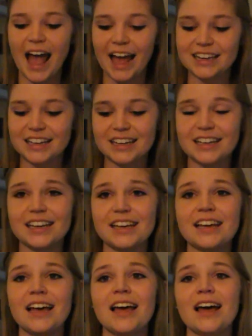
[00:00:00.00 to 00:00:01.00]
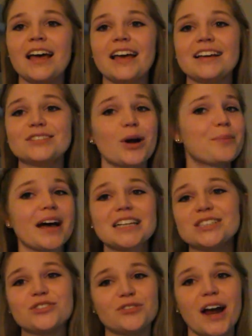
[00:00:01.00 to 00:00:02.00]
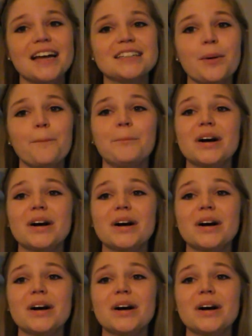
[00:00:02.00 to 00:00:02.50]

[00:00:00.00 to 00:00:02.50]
And he is our best friend,